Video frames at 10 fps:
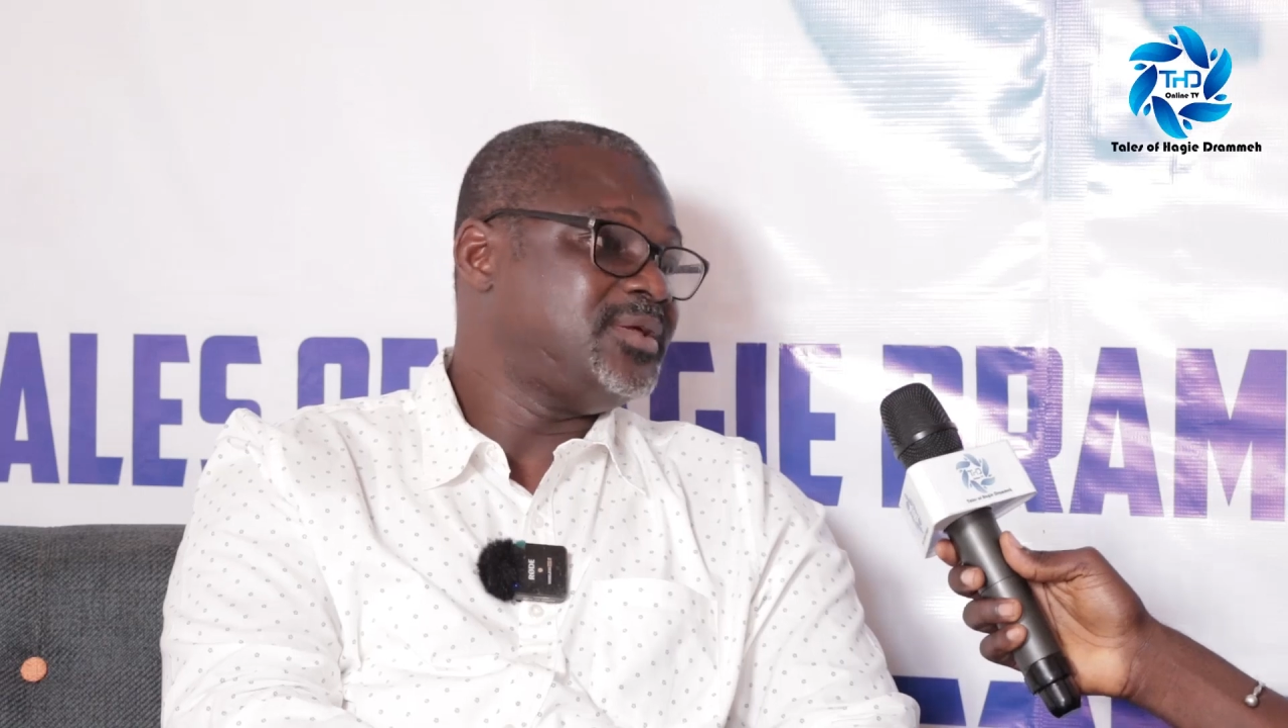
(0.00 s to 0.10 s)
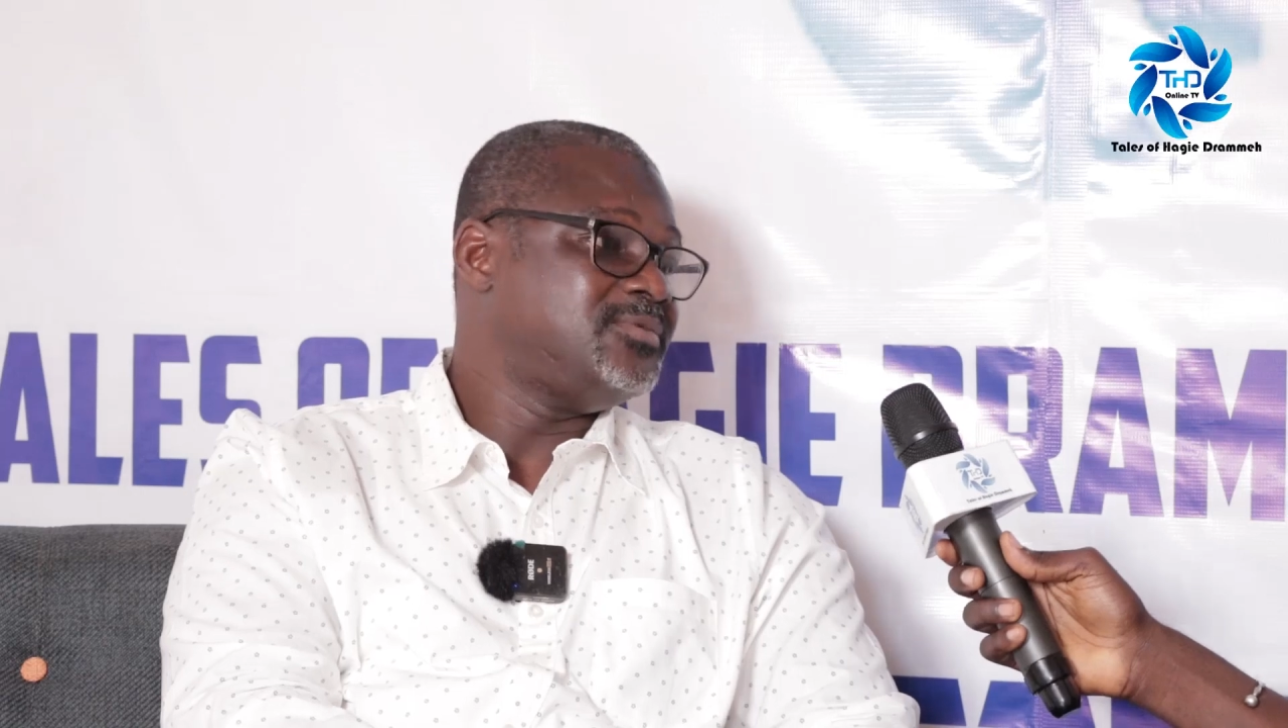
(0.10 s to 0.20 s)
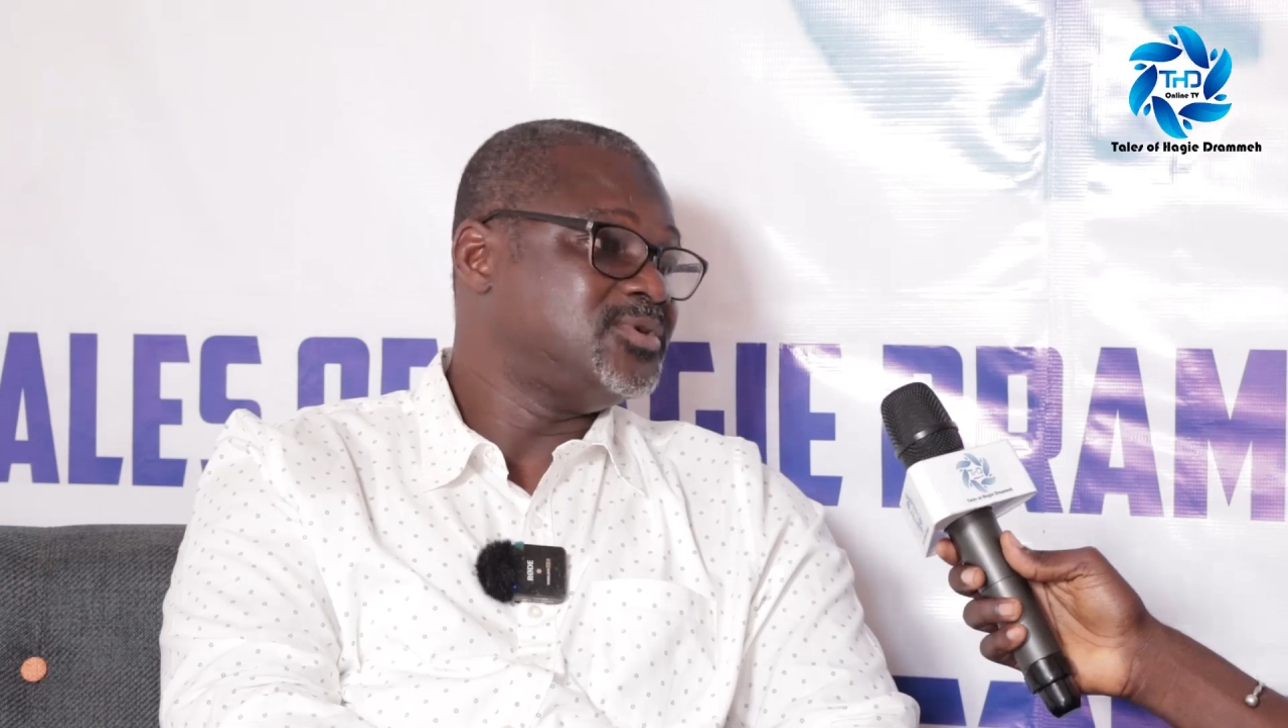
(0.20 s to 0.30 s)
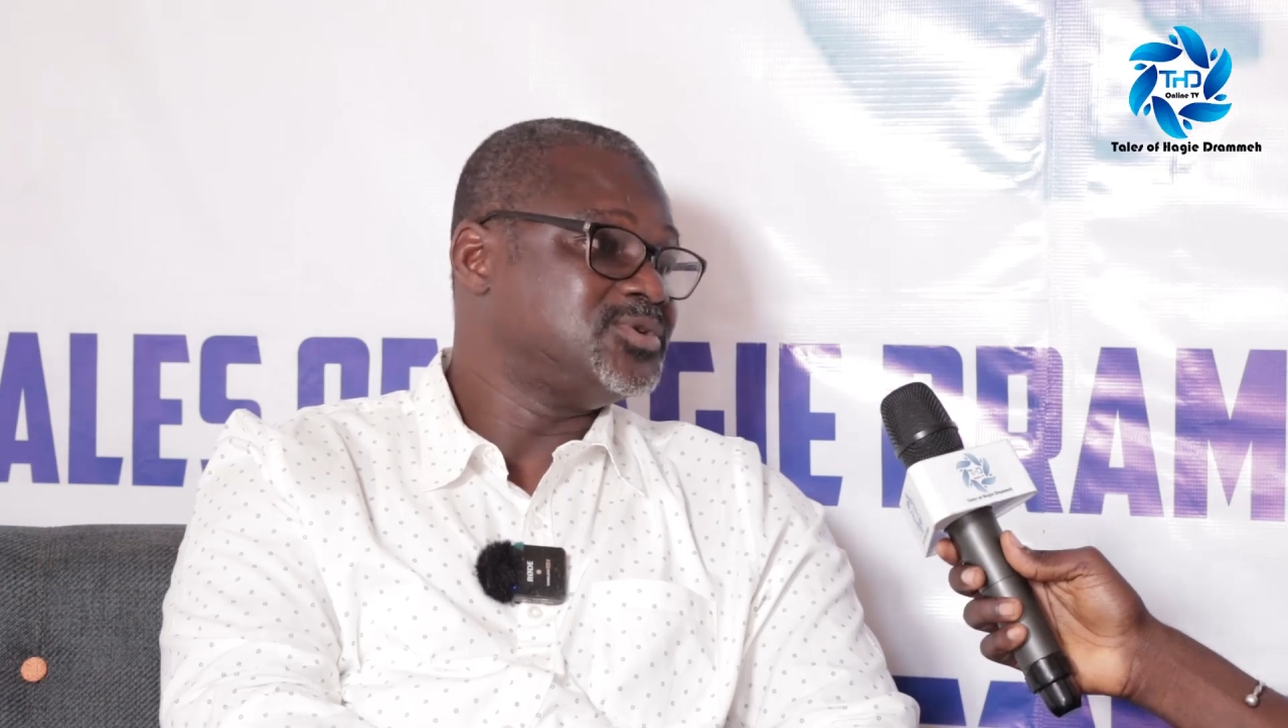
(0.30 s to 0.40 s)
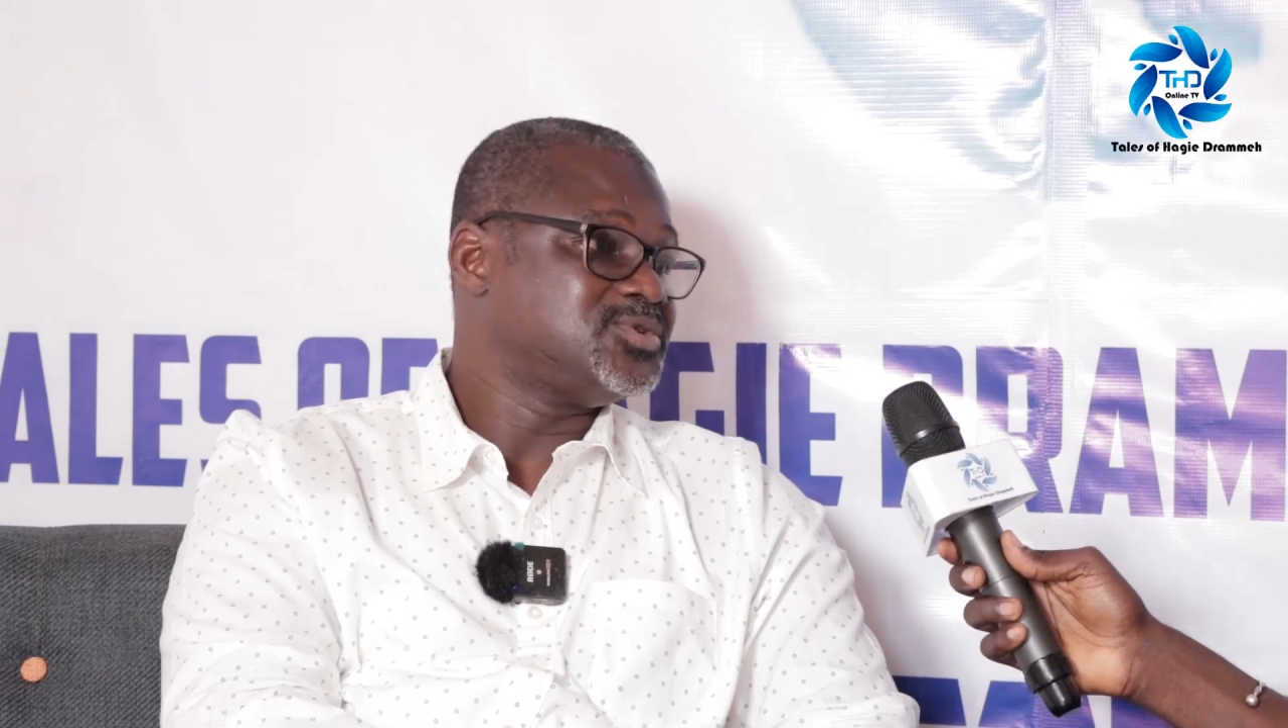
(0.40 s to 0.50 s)

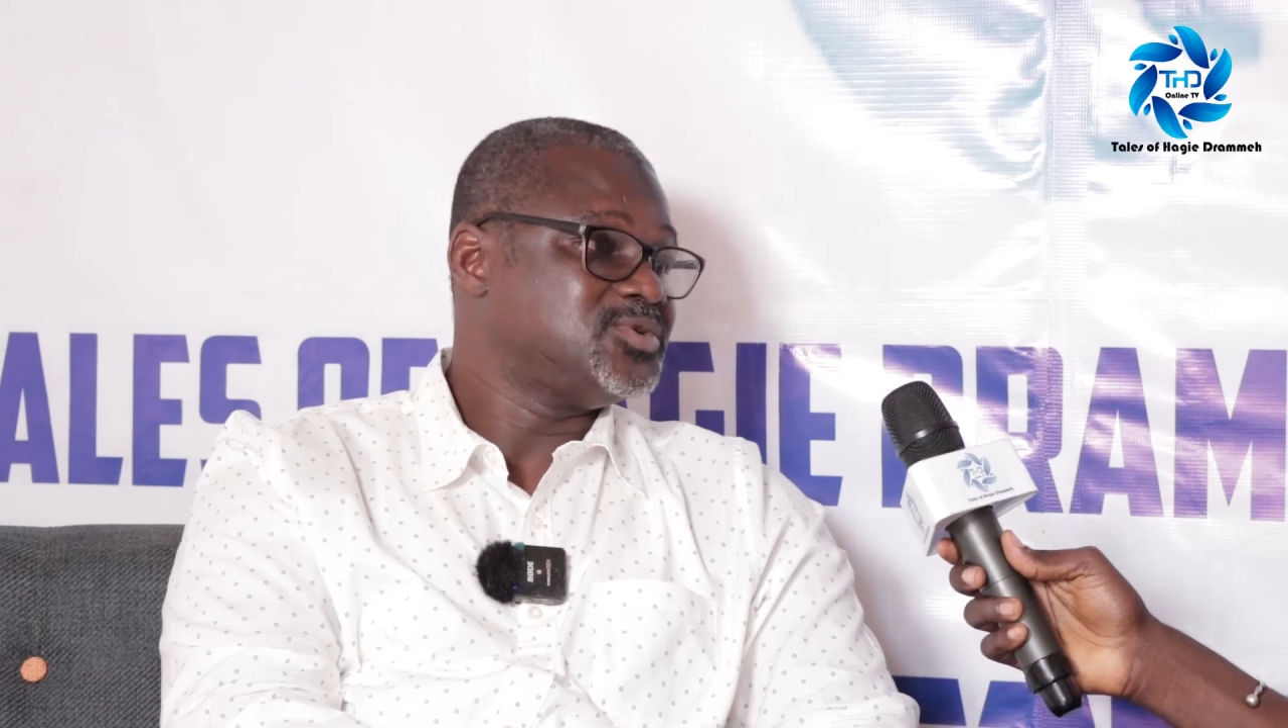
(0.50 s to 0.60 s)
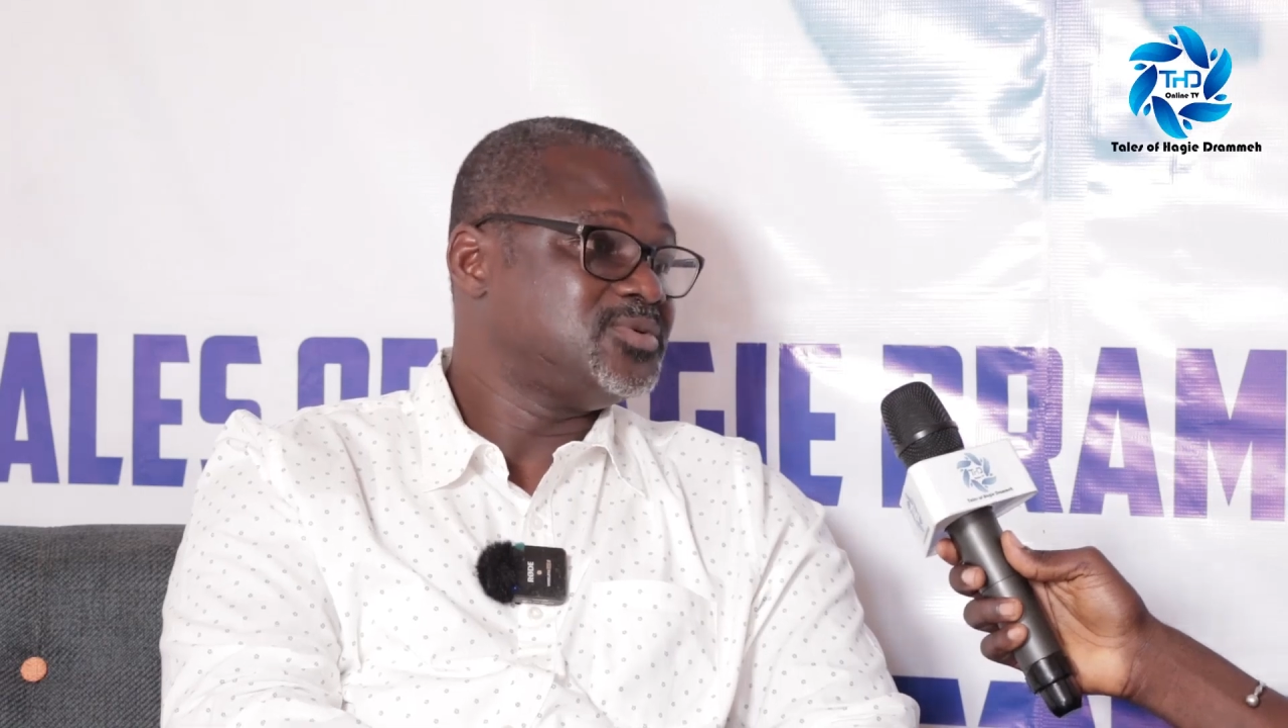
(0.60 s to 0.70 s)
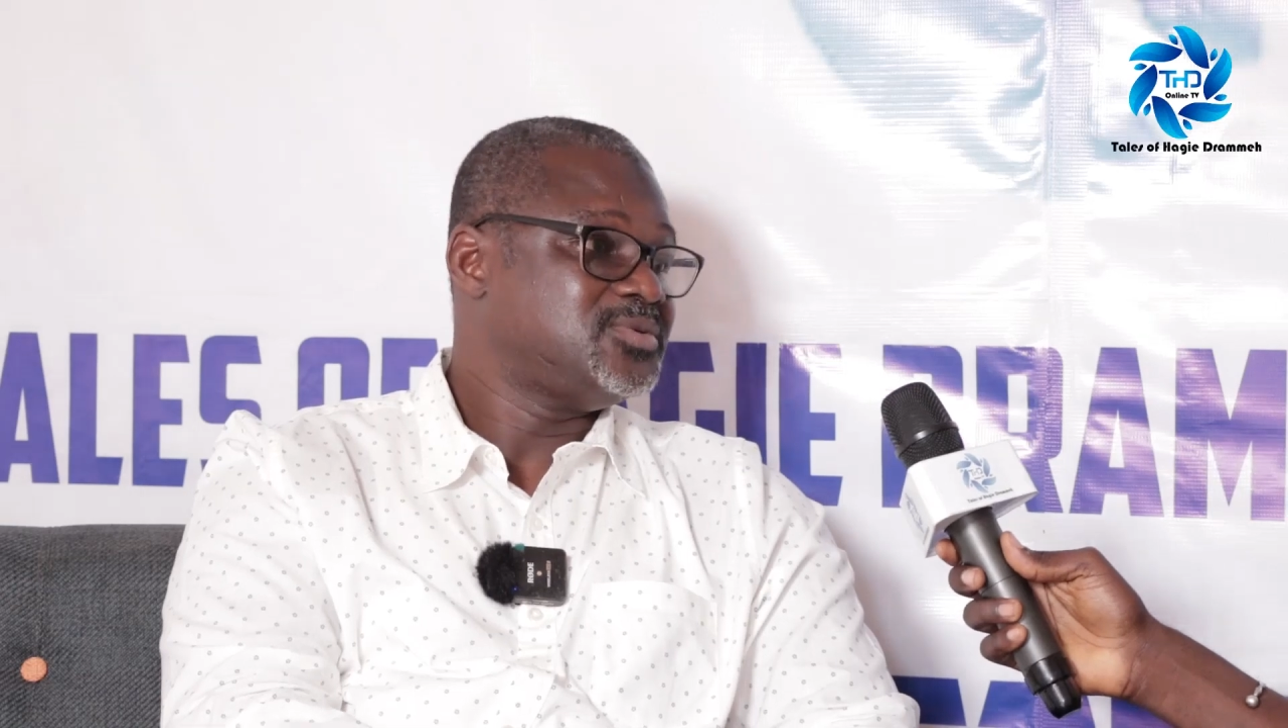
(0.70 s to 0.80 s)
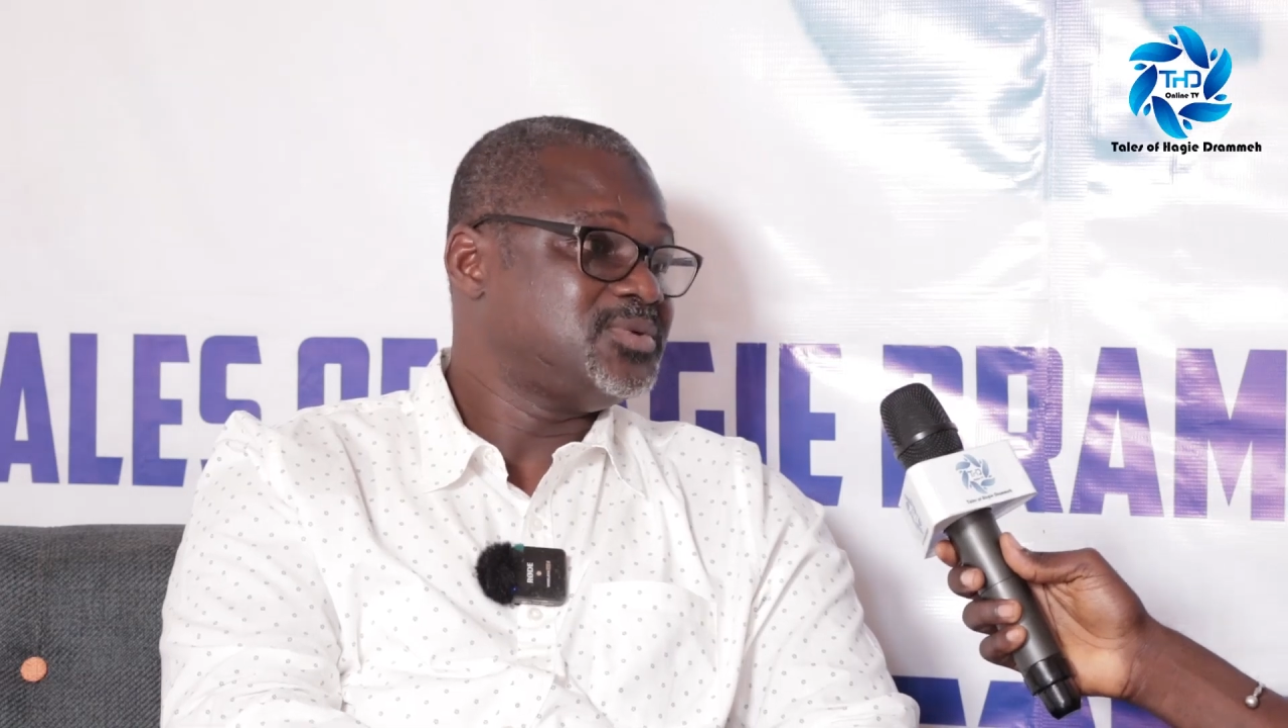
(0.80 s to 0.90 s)
them also.